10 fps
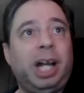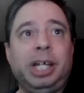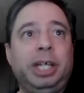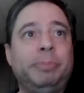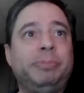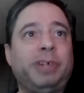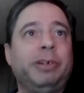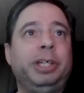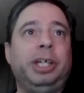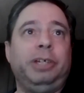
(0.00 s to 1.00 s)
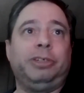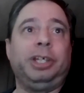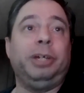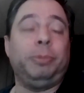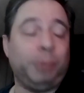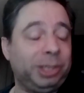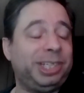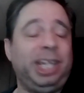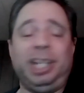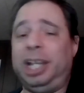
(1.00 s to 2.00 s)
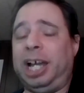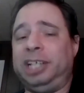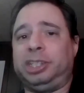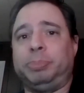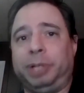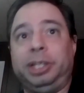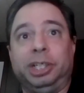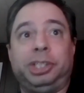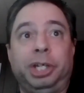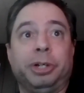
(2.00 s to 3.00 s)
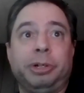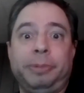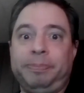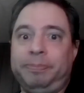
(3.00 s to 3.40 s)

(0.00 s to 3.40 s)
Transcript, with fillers: I am very interested in what TNA has to bring this year.